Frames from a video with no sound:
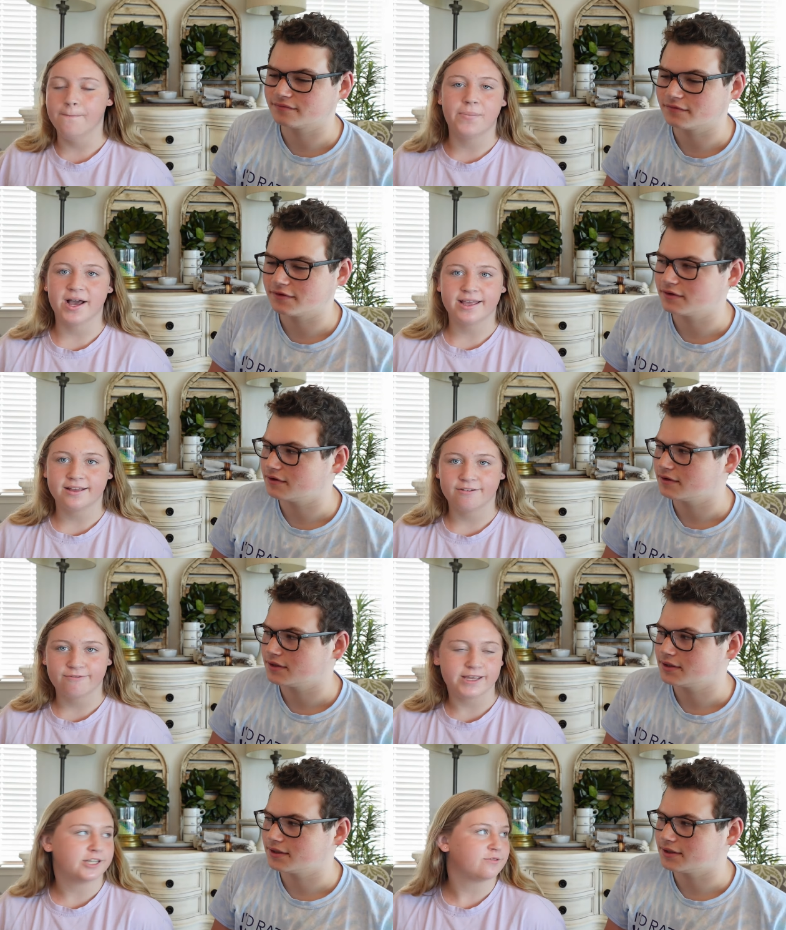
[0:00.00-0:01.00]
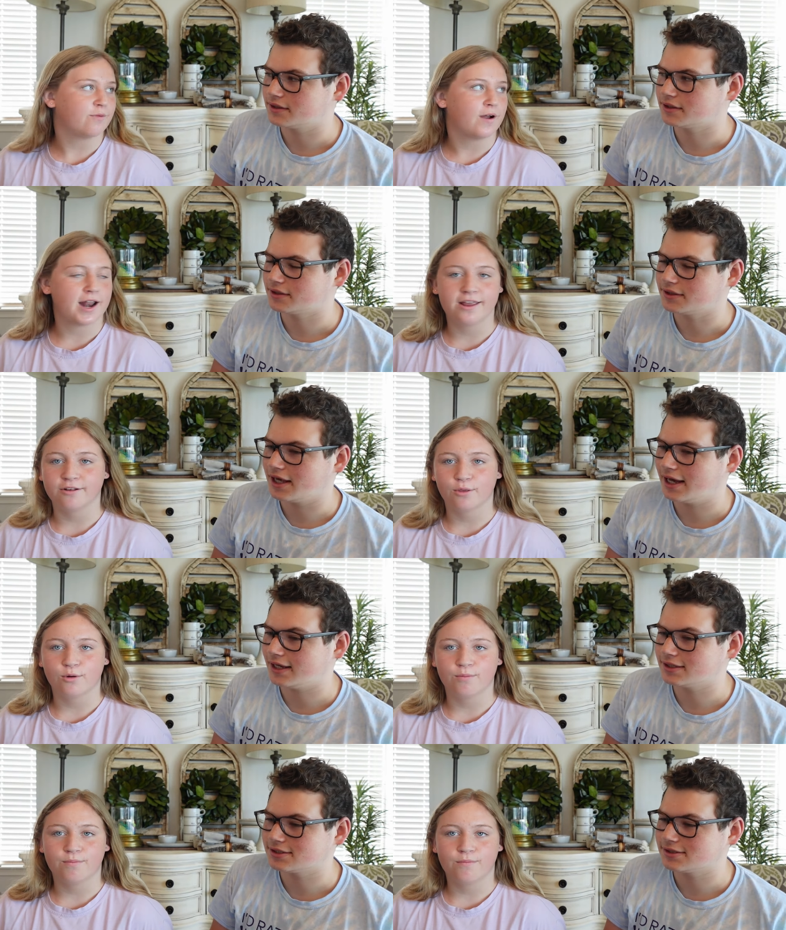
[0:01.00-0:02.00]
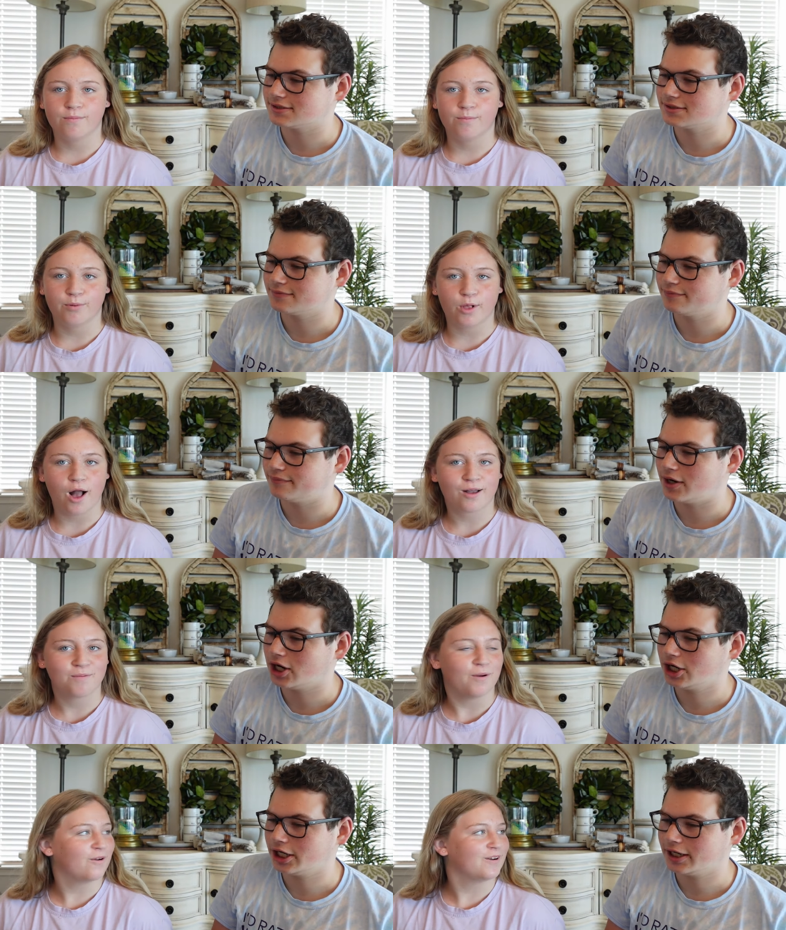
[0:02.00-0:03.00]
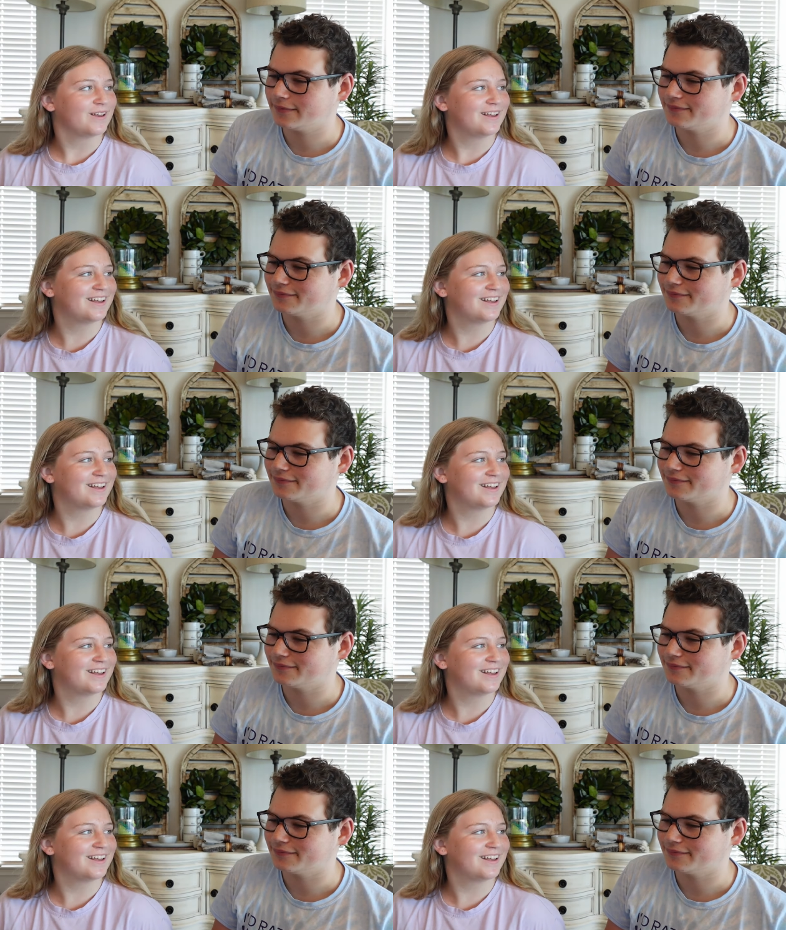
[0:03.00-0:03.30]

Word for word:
Speaker 1: bite of each one at your yeah. little block party. party.